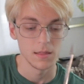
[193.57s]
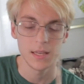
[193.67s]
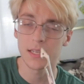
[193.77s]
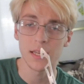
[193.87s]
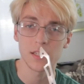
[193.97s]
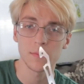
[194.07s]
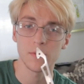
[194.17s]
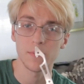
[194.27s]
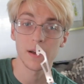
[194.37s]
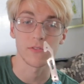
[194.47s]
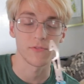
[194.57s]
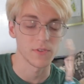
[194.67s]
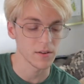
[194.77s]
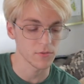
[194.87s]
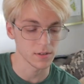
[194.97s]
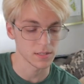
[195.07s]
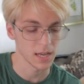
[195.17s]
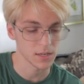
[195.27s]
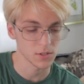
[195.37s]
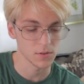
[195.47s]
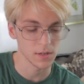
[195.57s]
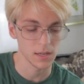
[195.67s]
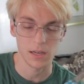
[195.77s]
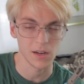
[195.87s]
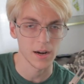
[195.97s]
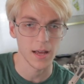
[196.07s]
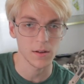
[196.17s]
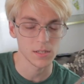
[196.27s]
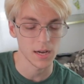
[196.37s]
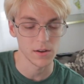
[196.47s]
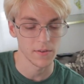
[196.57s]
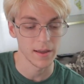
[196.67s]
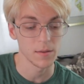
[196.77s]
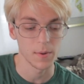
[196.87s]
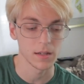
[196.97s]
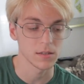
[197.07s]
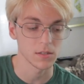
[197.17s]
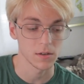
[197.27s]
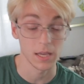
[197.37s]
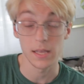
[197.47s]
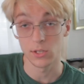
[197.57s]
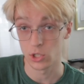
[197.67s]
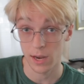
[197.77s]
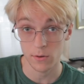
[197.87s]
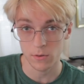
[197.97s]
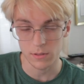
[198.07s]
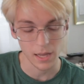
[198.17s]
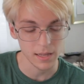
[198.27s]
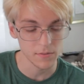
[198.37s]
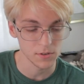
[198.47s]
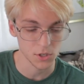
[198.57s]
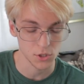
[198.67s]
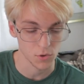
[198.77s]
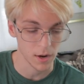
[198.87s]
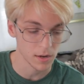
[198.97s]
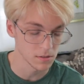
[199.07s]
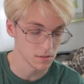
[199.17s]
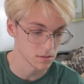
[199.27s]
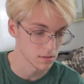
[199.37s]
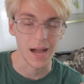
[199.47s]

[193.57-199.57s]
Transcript: this has some of my favorite texturing and cutouts out of any Balisong in general, not even just trainers.